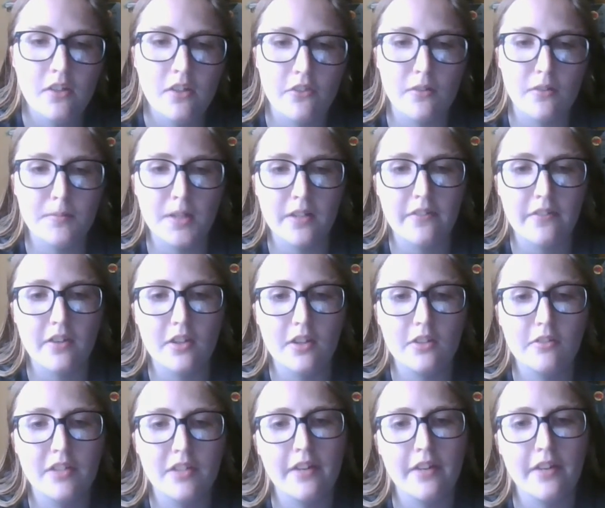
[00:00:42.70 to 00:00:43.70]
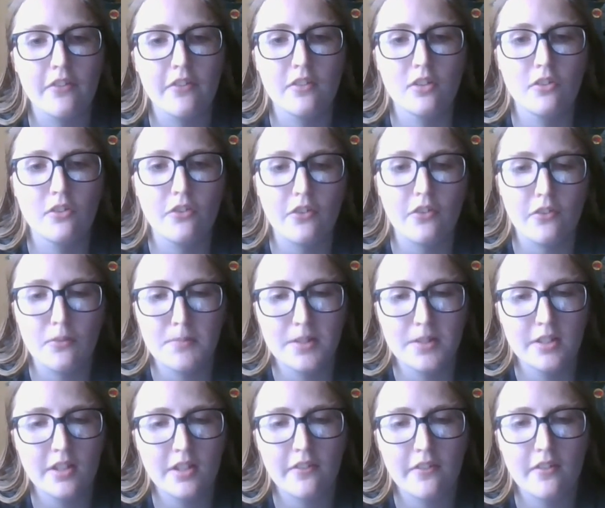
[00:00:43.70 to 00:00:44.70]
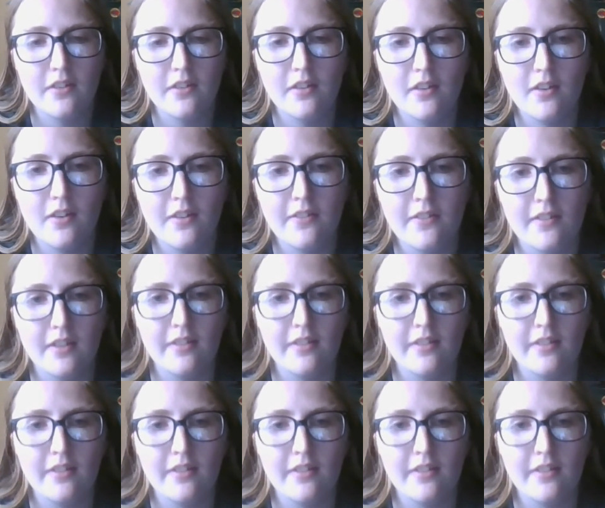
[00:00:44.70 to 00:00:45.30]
So I'm going to tell you guys those experiences,